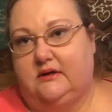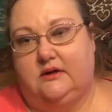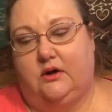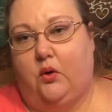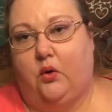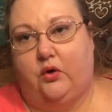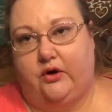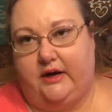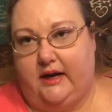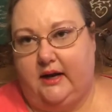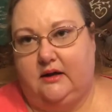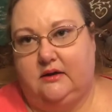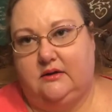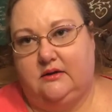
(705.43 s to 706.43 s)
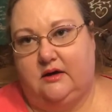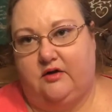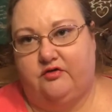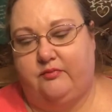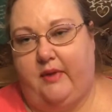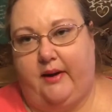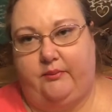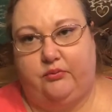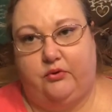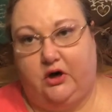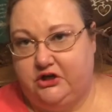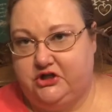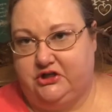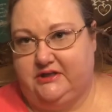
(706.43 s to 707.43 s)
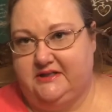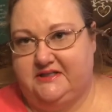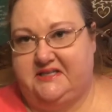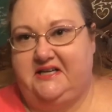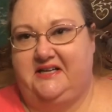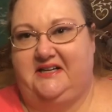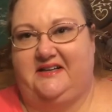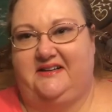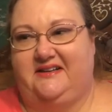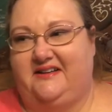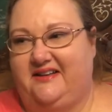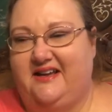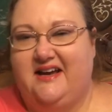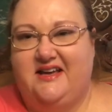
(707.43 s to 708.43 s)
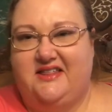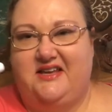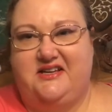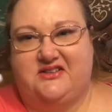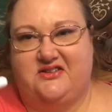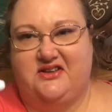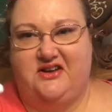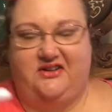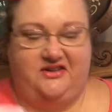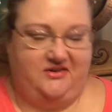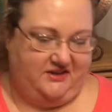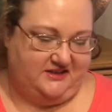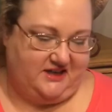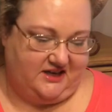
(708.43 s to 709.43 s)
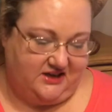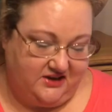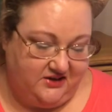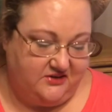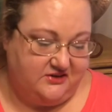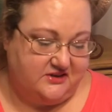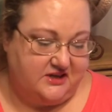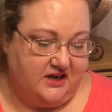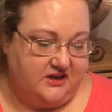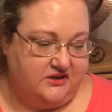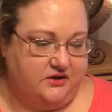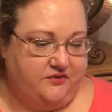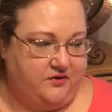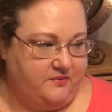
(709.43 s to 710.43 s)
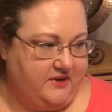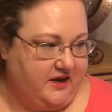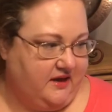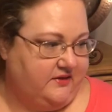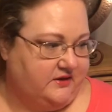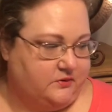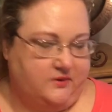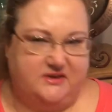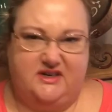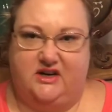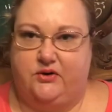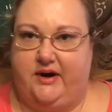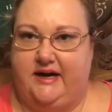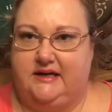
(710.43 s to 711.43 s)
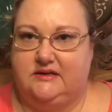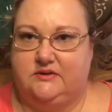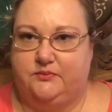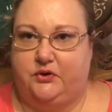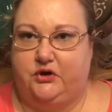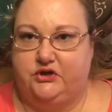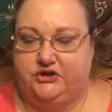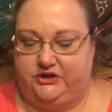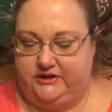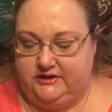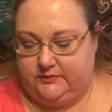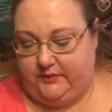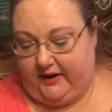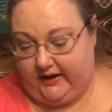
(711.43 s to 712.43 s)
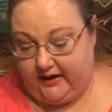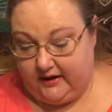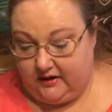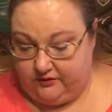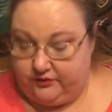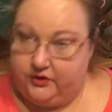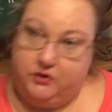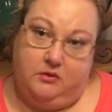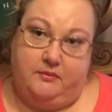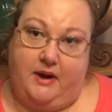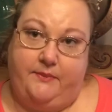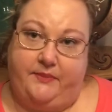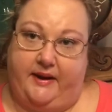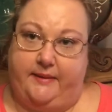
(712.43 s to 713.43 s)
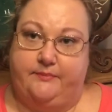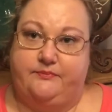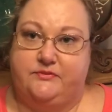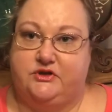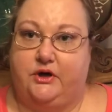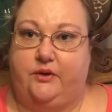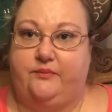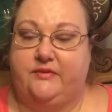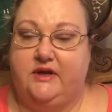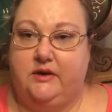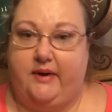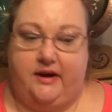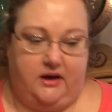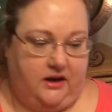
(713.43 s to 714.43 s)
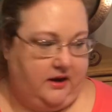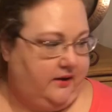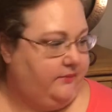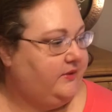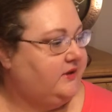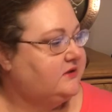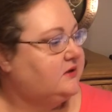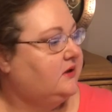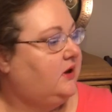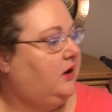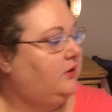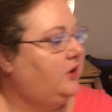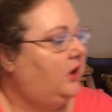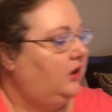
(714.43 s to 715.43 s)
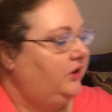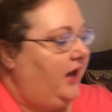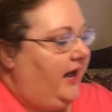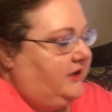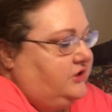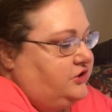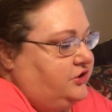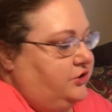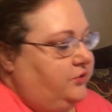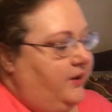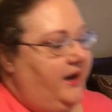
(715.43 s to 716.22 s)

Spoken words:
hoarding of my brushes, these are the only ones I use. So for me, this wasn't a great purchase, but for you, it might be. So anyway, it's called Anjou,